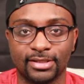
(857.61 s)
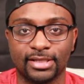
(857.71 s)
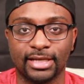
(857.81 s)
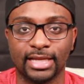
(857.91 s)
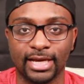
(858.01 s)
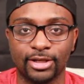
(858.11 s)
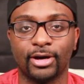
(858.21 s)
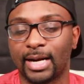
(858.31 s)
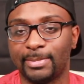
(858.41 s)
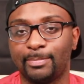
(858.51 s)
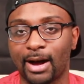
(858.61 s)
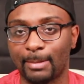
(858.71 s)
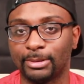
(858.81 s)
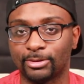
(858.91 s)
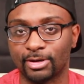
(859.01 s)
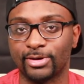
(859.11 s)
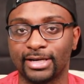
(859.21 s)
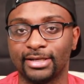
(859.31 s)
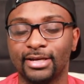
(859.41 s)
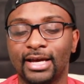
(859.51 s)
saying that you got to be popular
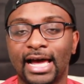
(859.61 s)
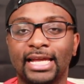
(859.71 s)
already,